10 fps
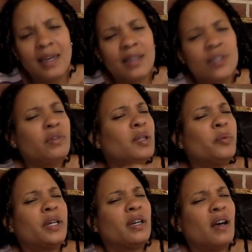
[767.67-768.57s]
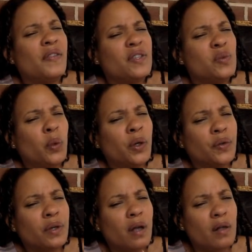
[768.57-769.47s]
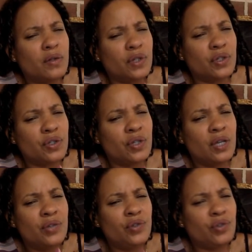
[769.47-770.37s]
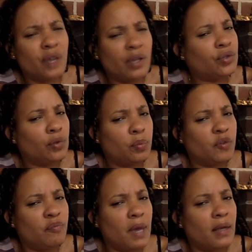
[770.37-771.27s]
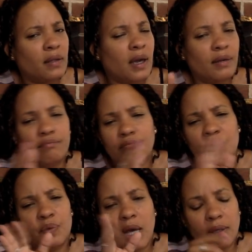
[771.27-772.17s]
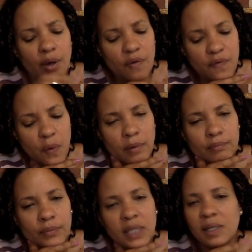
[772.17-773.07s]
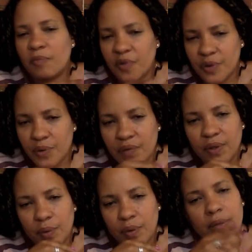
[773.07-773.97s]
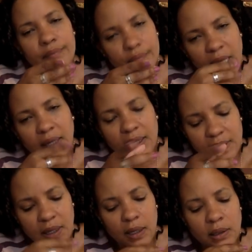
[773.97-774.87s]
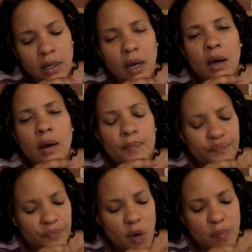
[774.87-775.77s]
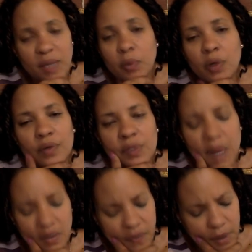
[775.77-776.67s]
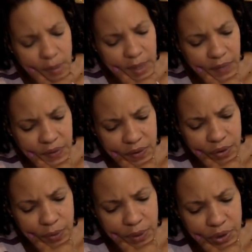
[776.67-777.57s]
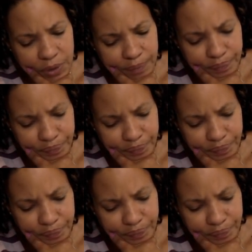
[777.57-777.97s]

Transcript: it's really bringing on this weird, cultish, strange group of men I do not care for, except for those of you that, like I said, are being more respectful about the situation.